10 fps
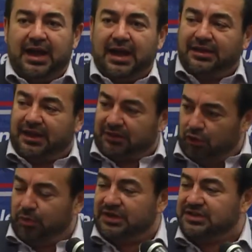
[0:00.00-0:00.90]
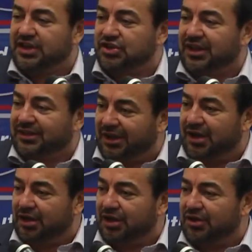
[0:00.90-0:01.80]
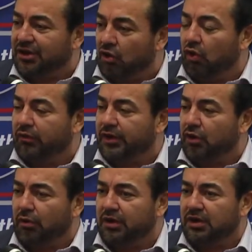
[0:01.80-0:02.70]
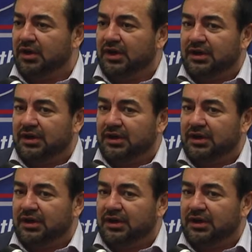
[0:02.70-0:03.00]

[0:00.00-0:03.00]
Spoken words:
and that humanization that they are hearing over and over,